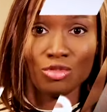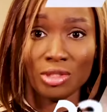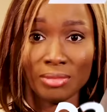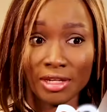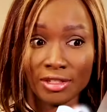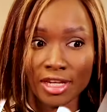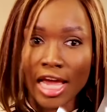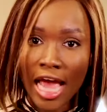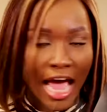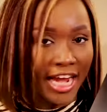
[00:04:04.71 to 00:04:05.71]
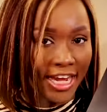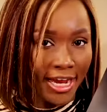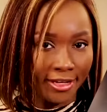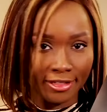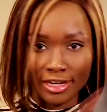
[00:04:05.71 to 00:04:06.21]
treatment and
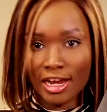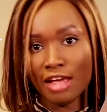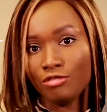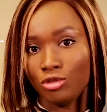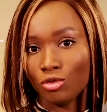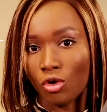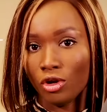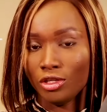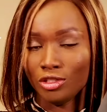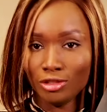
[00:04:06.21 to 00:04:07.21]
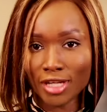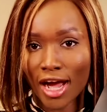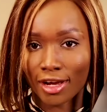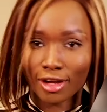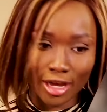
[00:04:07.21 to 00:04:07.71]
then they left you all in the
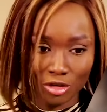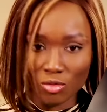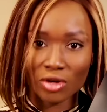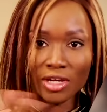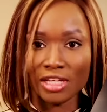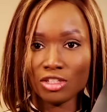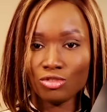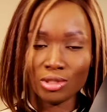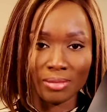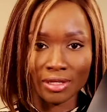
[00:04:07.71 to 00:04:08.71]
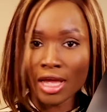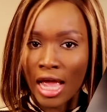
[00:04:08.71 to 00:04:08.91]
dark and you were not getting treatment